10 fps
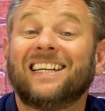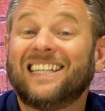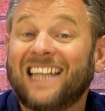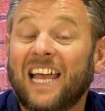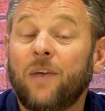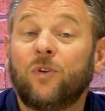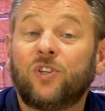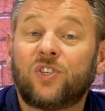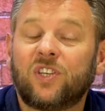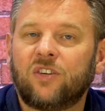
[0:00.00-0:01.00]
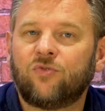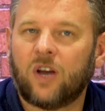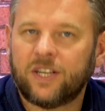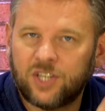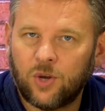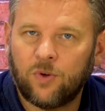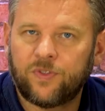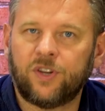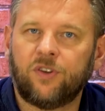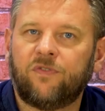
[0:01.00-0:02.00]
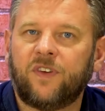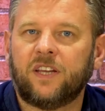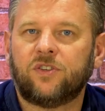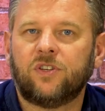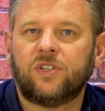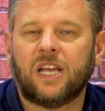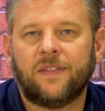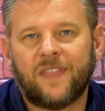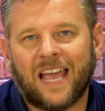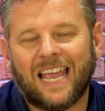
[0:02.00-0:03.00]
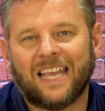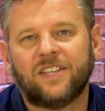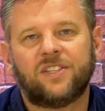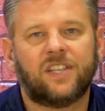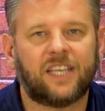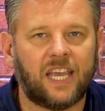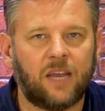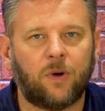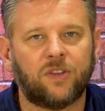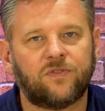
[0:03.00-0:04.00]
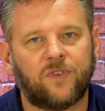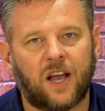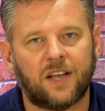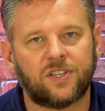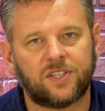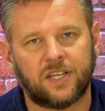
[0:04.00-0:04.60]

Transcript: Today we're just going to try two of the new features, and that is the key ones for us as